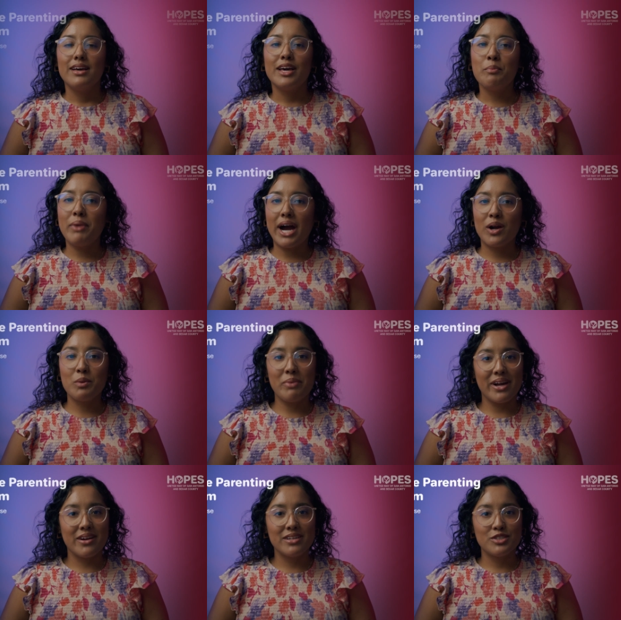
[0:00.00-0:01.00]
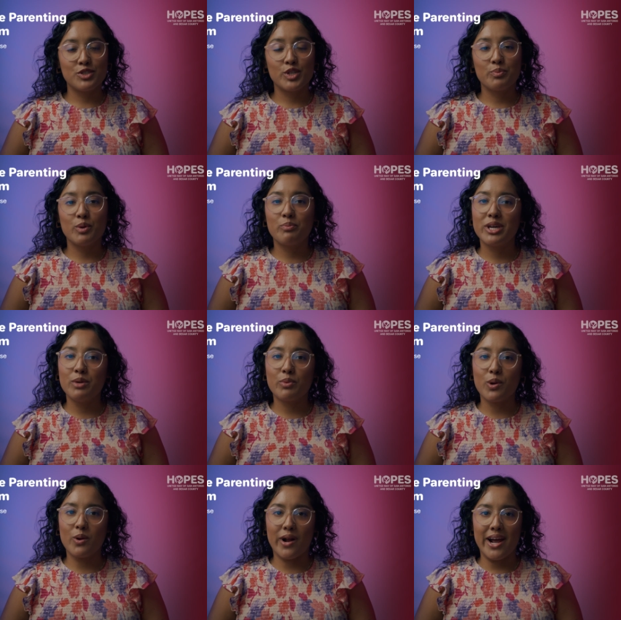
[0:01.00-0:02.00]
Empower Parents Triple P
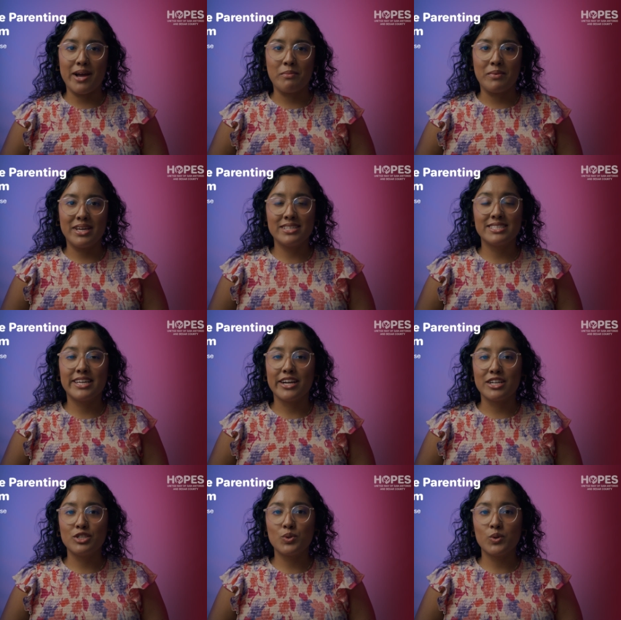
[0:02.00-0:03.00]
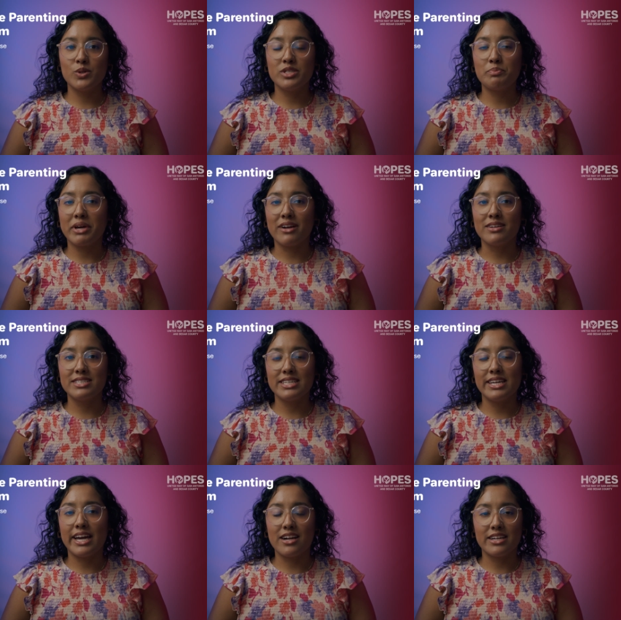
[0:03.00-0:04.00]
program is geared towards parents
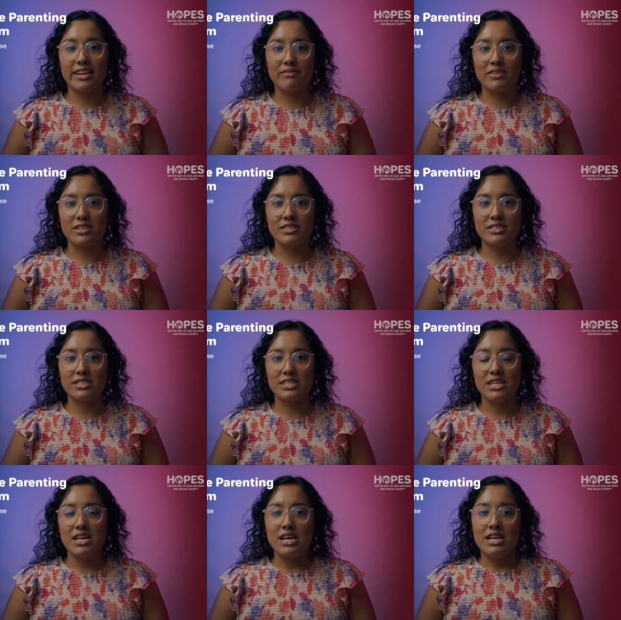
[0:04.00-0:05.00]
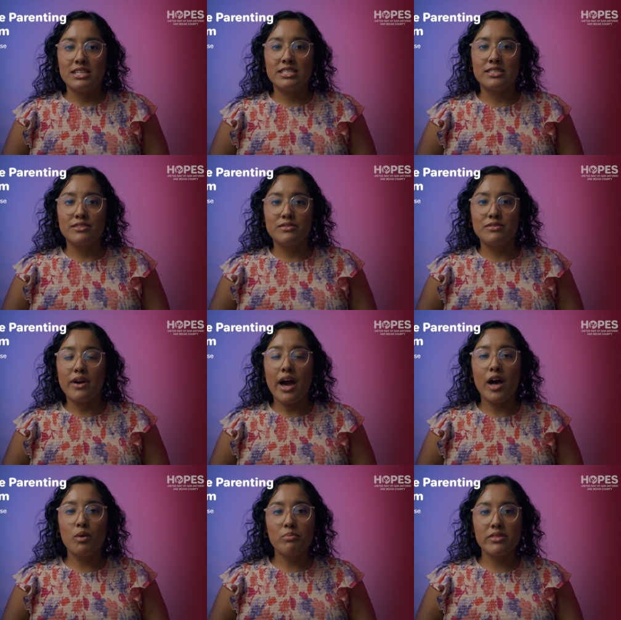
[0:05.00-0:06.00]
and caregivers to
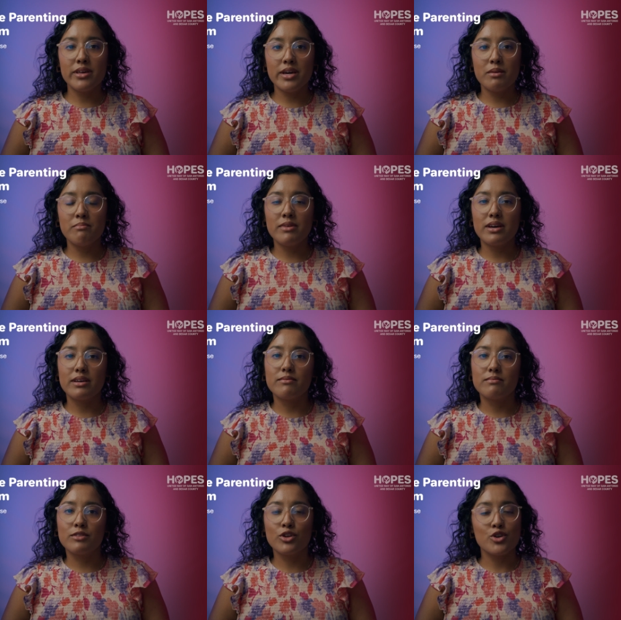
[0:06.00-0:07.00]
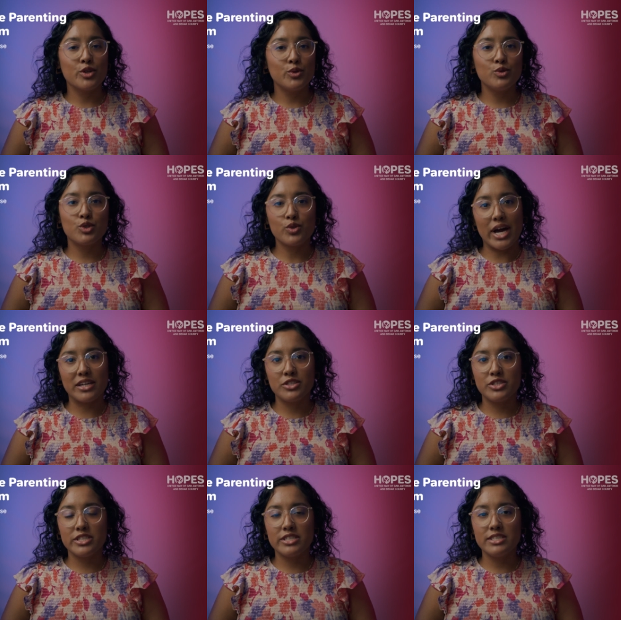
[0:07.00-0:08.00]
help them learn new
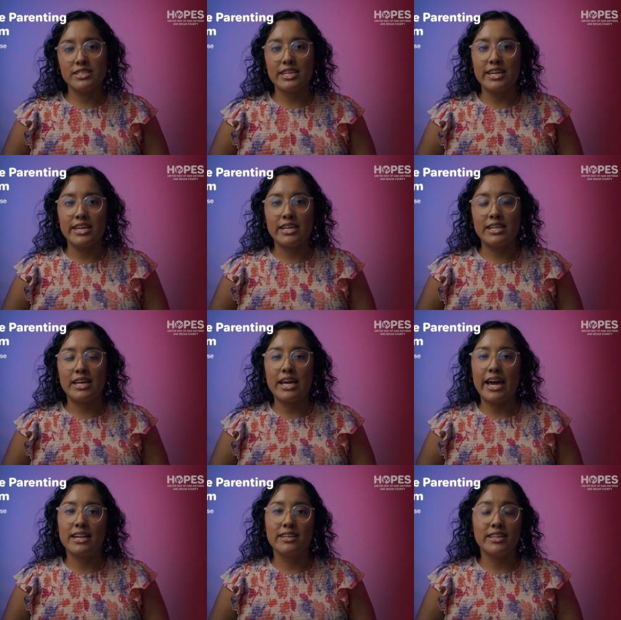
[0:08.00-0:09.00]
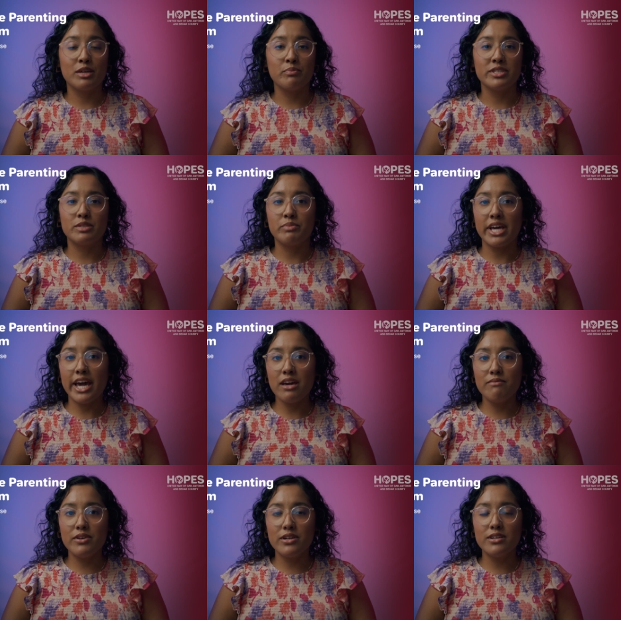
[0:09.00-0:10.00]
strategies in handling
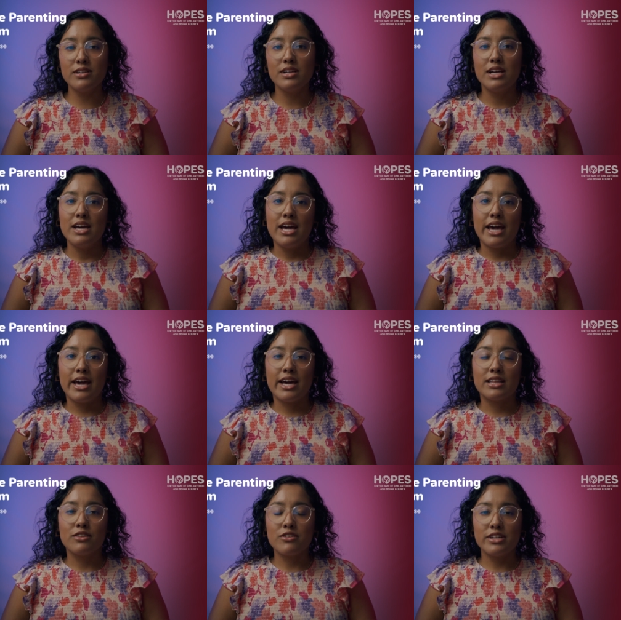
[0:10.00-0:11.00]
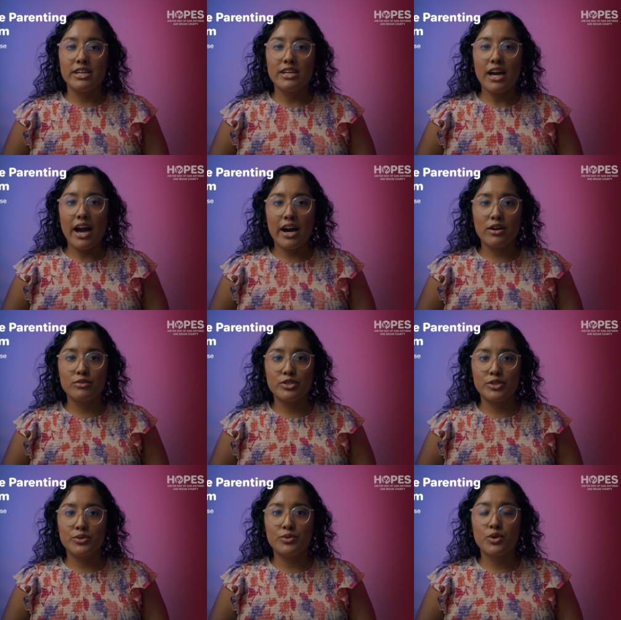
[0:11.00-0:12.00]
misbehavior and learning how
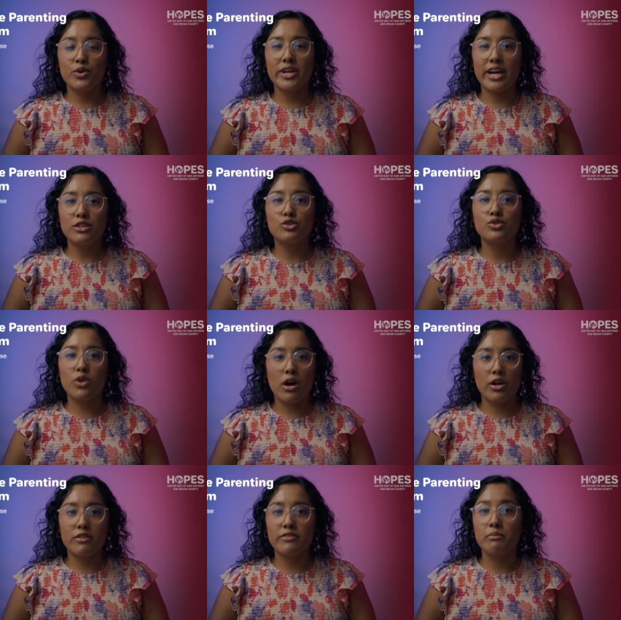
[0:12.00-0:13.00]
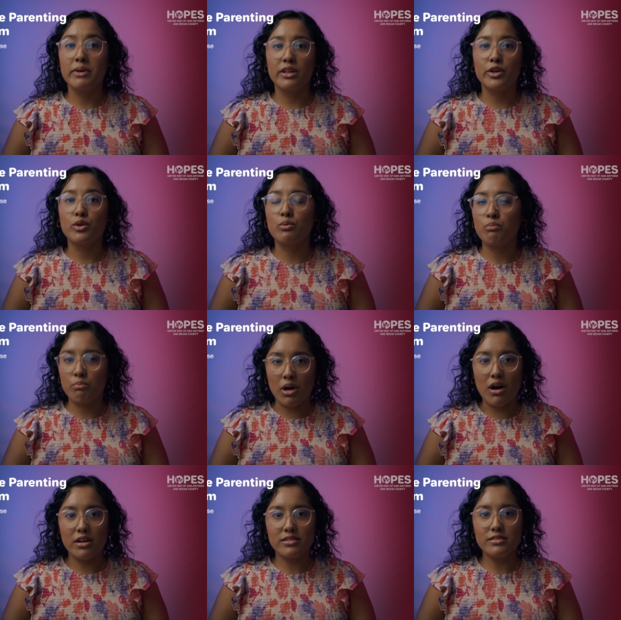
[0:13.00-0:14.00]
to create stronger familial
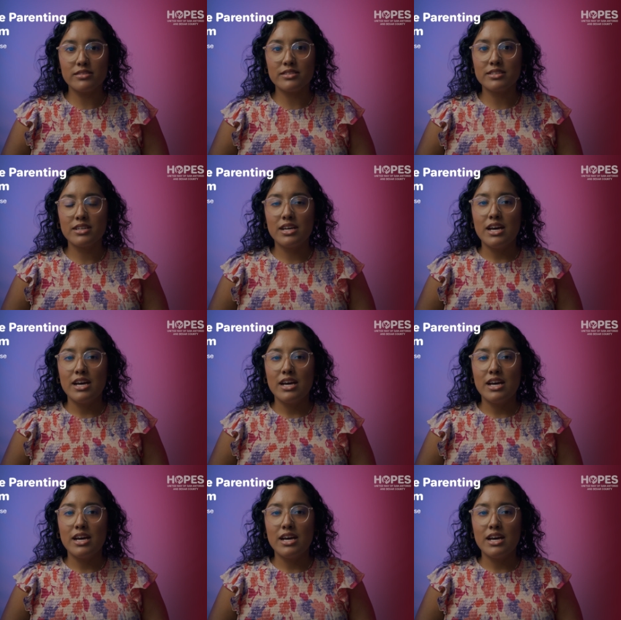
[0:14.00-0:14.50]
bonds.